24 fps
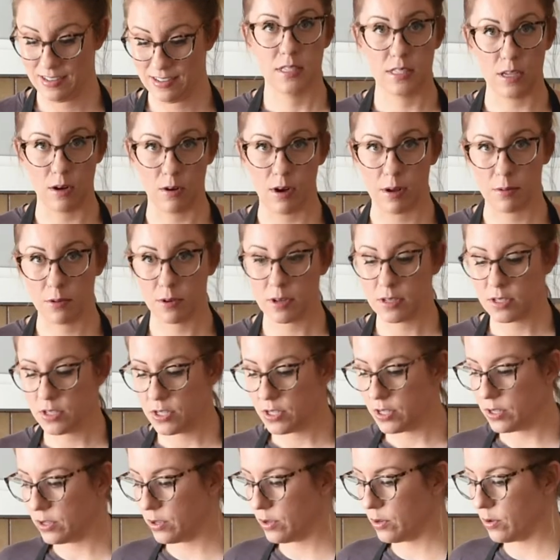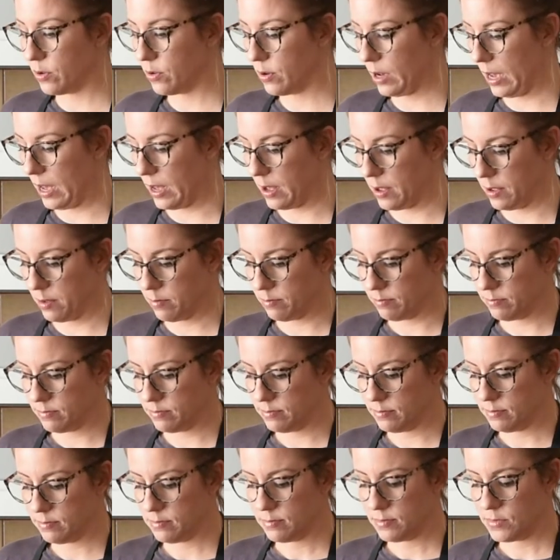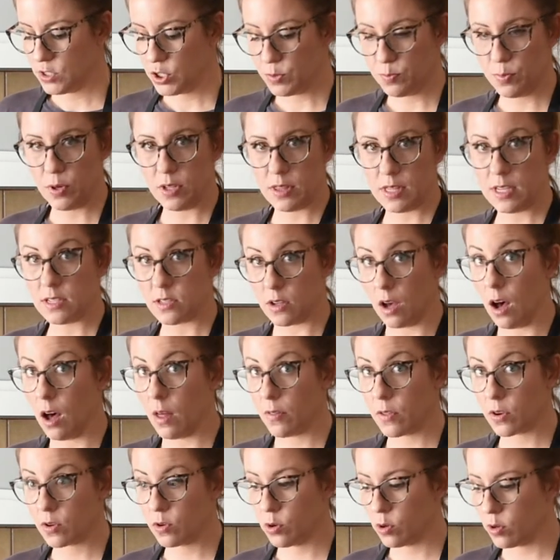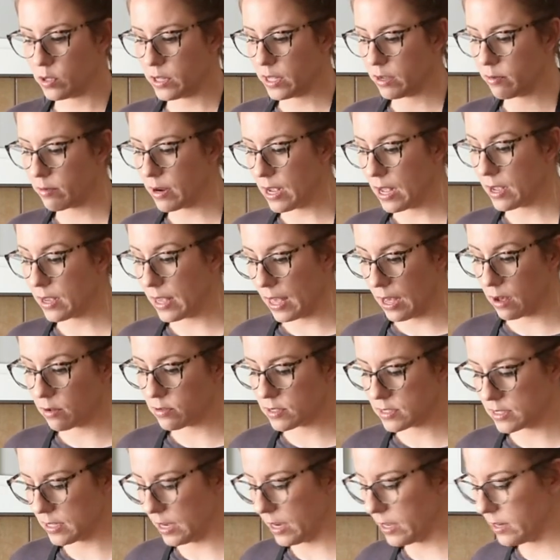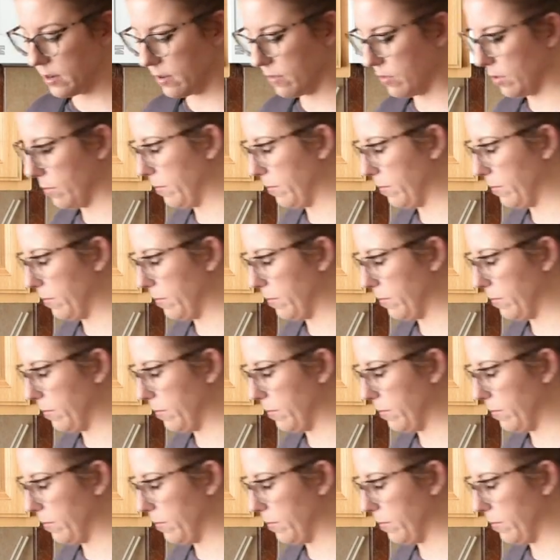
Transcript: So I'm going to just put these on the cooling rack outside of the